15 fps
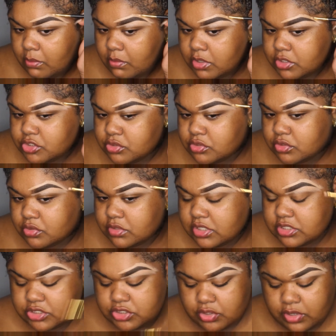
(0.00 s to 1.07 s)
Once you do
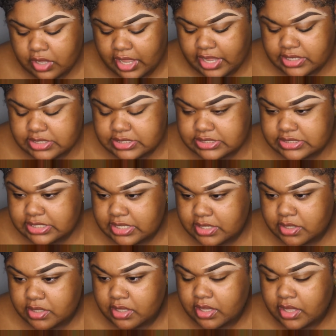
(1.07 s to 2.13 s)
this, you'll kind of
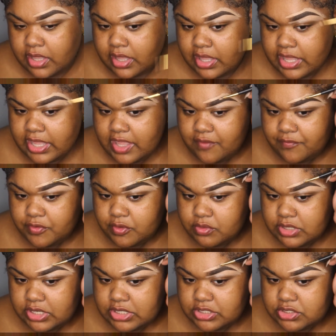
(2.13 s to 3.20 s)
see if you
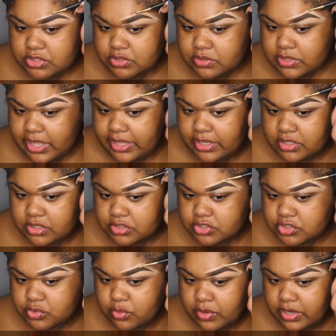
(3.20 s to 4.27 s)
need to like
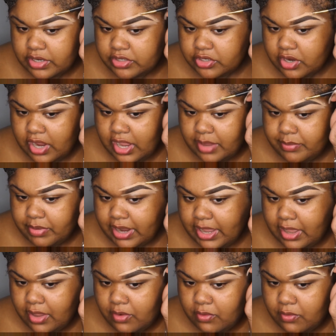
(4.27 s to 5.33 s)
shorten your
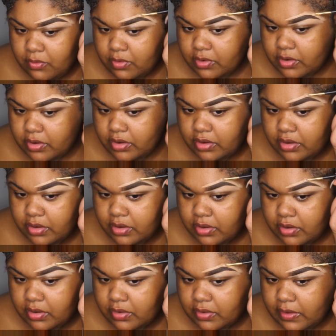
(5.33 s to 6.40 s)
eyebrow or
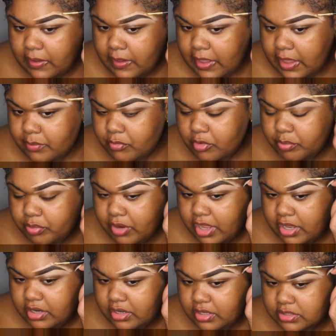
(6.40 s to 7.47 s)
add more
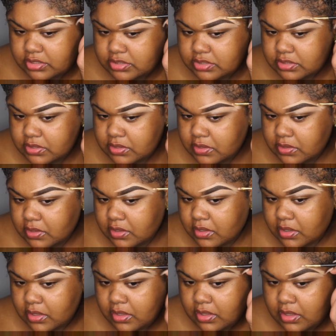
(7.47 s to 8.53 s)
product.
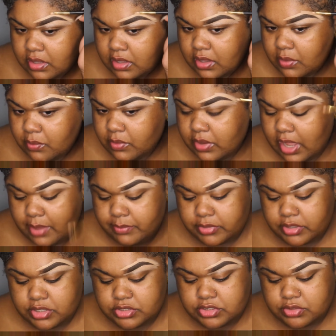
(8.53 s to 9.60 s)
What I'm
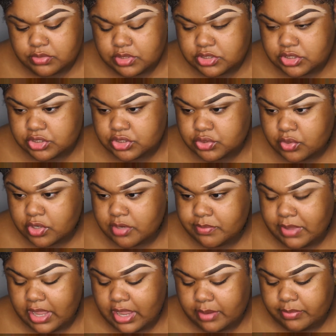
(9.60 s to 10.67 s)
gonna do is just shorten
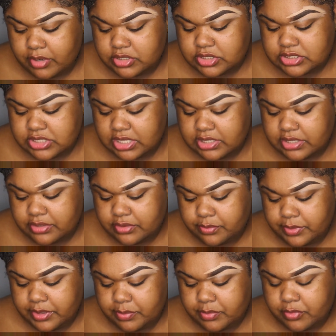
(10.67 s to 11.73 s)
my eyebrow just a little
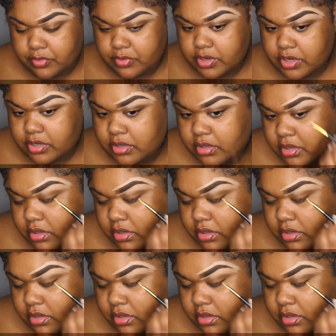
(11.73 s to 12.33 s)
bit more.